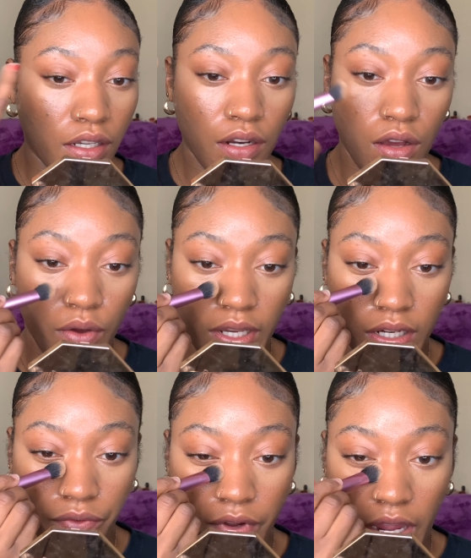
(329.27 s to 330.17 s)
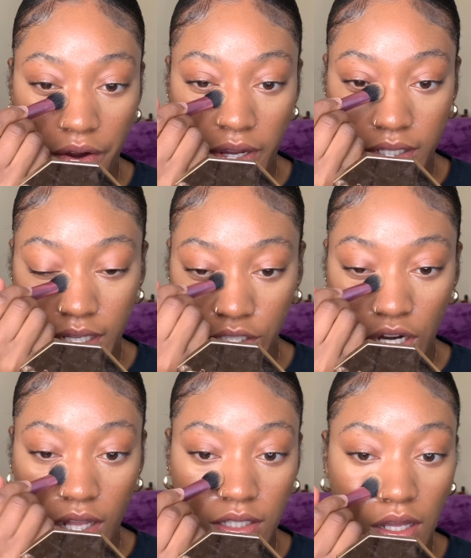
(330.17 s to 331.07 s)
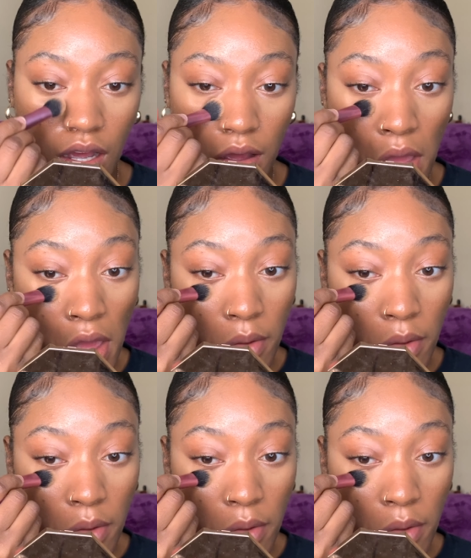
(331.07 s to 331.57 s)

you know, in different areas as y'all saw